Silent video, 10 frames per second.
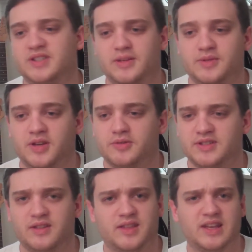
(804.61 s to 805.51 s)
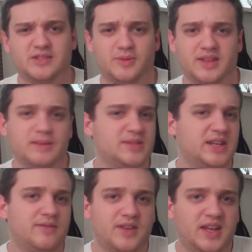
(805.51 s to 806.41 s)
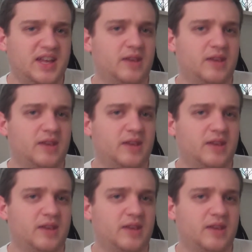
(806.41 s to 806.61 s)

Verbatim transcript: He was hosting things with MTV.